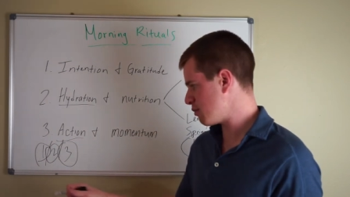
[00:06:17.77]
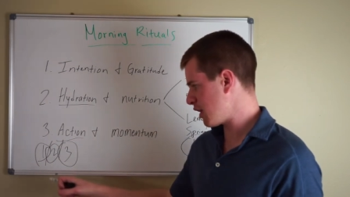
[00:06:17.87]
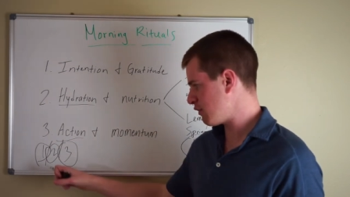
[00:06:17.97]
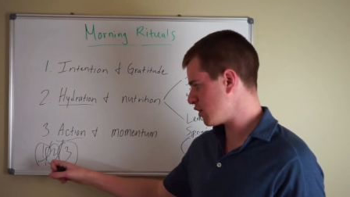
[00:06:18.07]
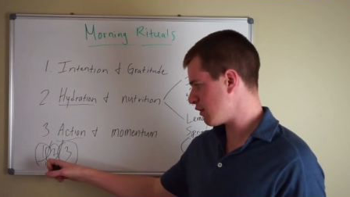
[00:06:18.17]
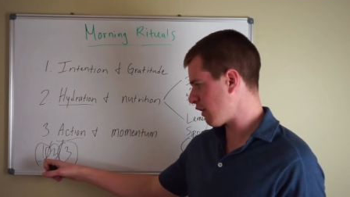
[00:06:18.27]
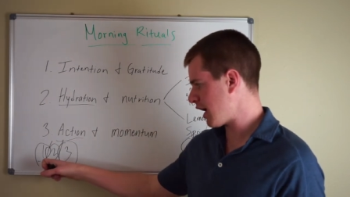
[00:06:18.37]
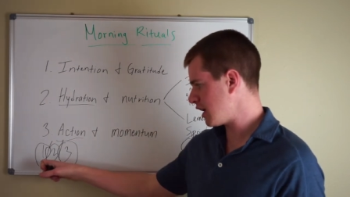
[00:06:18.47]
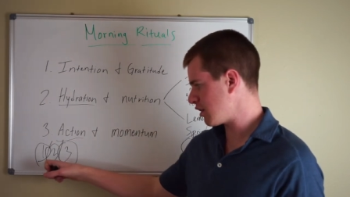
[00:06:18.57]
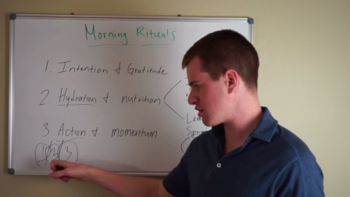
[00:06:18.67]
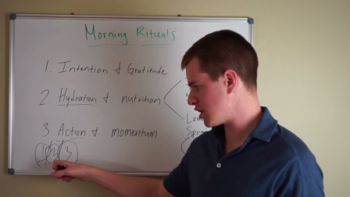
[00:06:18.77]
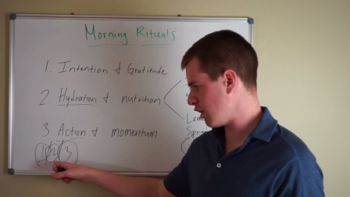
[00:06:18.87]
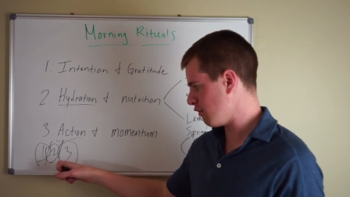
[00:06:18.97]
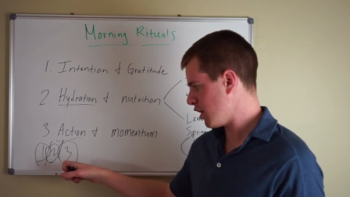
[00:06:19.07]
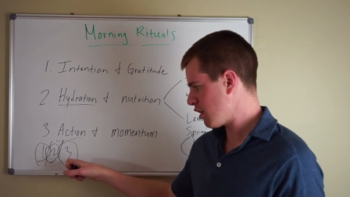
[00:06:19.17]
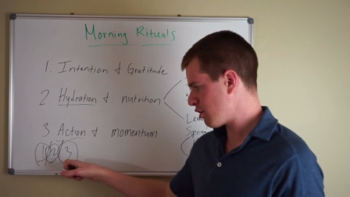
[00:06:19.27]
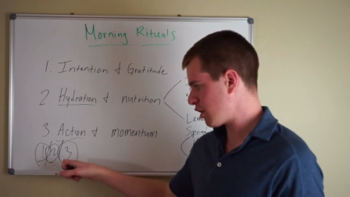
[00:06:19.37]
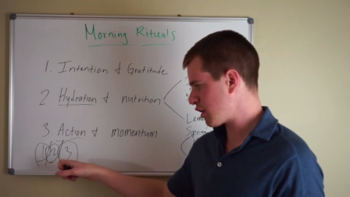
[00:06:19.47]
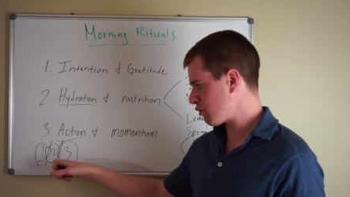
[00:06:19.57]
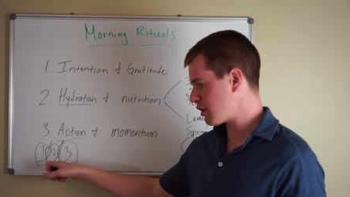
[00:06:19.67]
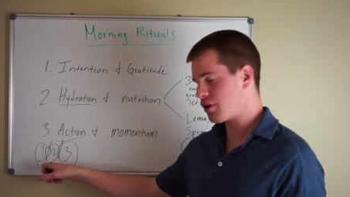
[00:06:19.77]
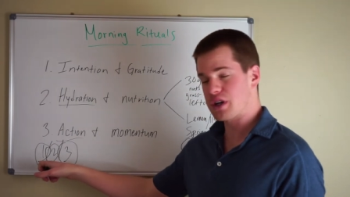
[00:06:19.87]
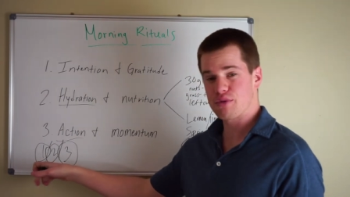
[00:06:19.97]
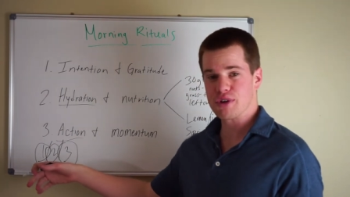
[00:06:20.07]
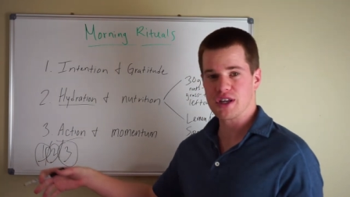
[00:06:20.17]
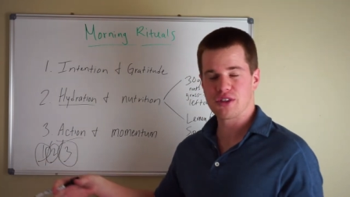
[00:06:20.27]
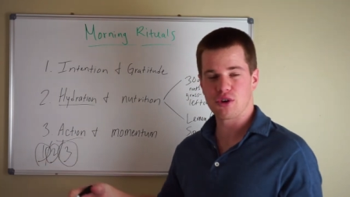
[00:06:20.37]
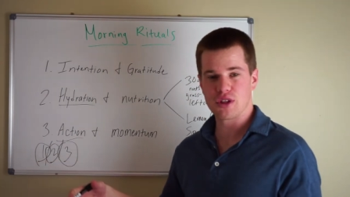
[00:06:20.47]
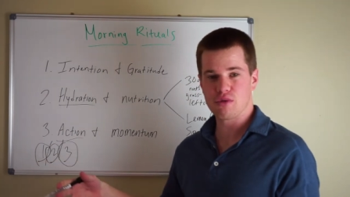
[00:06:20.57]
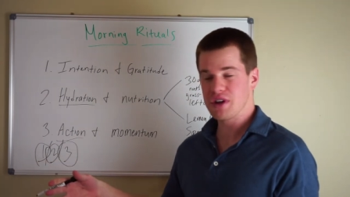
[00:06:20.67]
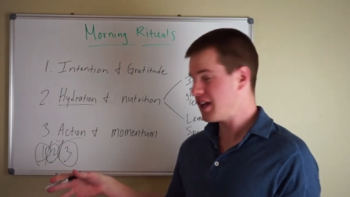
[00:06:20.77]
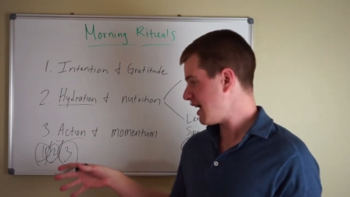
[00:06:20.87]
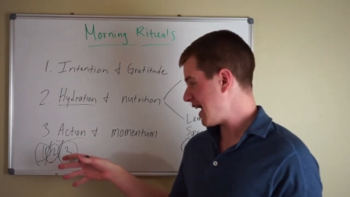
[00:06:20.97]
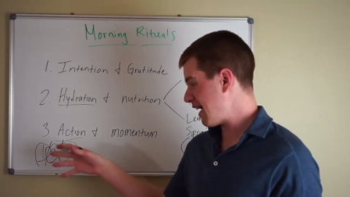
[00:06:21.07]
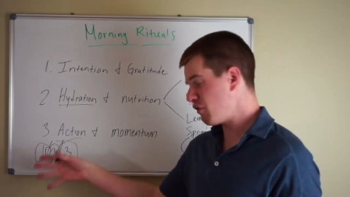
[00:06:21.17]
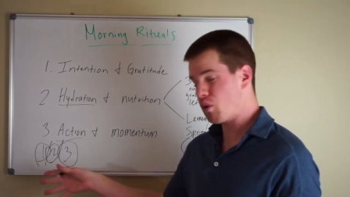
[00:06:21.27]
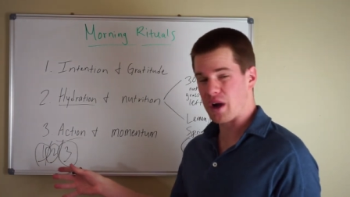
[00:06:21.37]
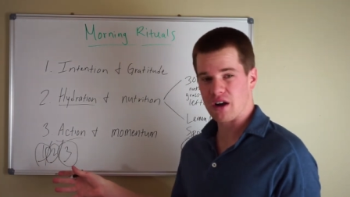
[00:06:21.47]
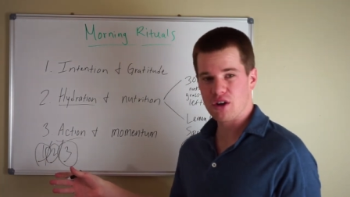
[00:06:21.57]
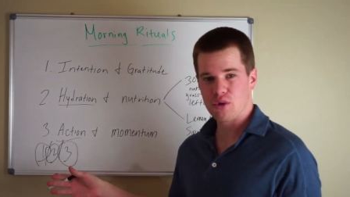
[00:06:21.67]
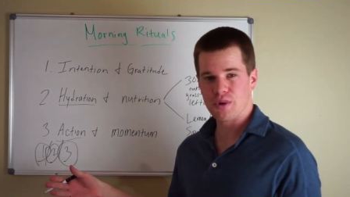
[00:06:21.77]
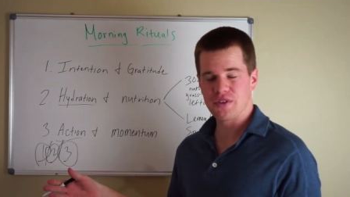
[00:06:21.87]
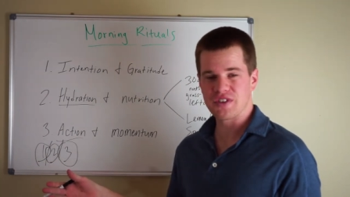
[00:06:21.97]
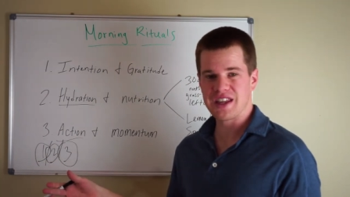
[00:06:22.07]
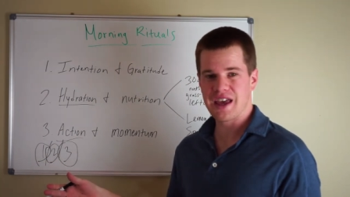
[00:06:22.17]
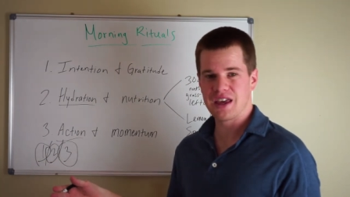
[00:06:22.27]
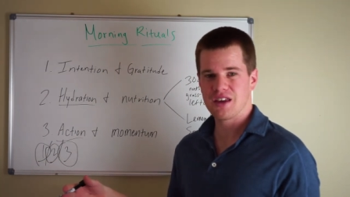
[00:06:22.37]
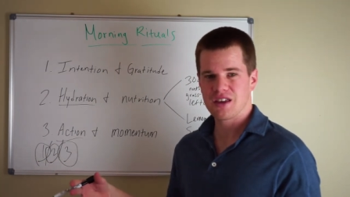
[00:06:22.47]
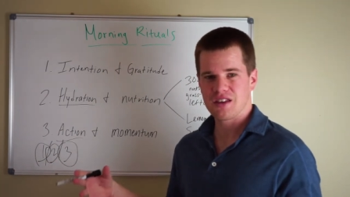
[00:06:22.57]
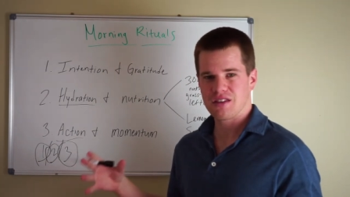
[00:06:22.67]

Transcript: But if you're dividing yourself thirty-three, thirty-three, thirty-three everywhere throughout the day,